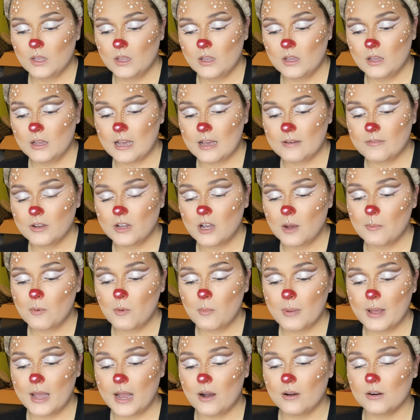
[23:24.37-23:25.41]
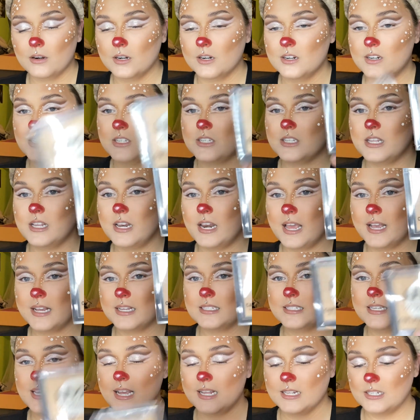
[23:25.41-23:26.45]
Have a couple powders. The NYX
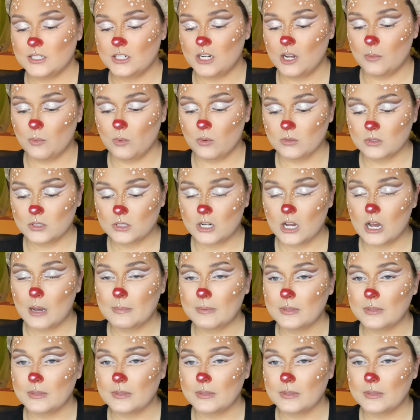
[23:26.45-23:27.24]
Can't Stop Won't Stop.